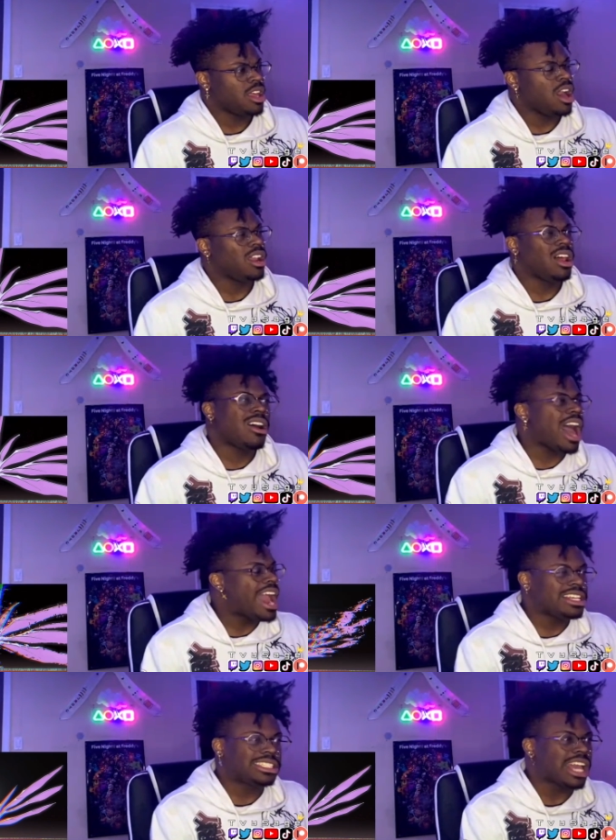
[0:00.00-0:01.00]
Hold on.
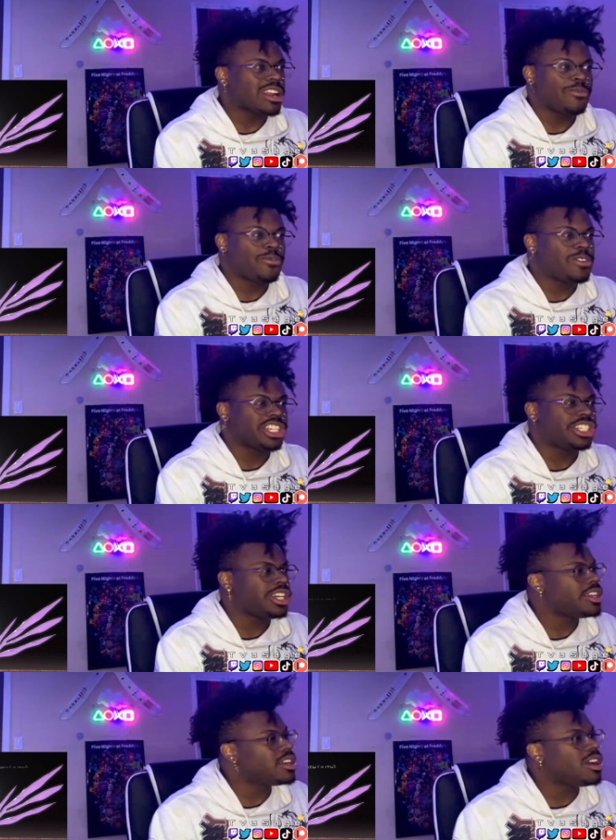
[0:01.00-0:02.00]
I just signed up for this
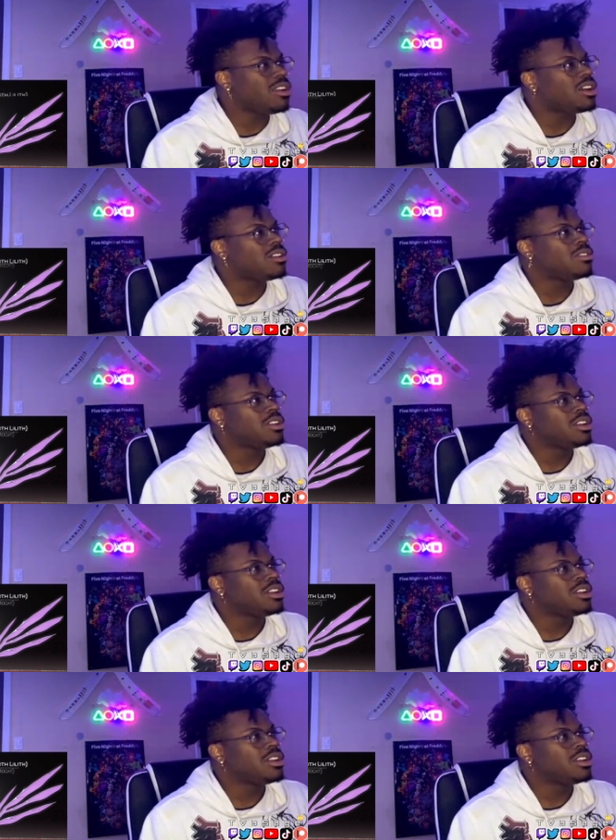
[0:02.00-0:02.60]
shit. Hold on.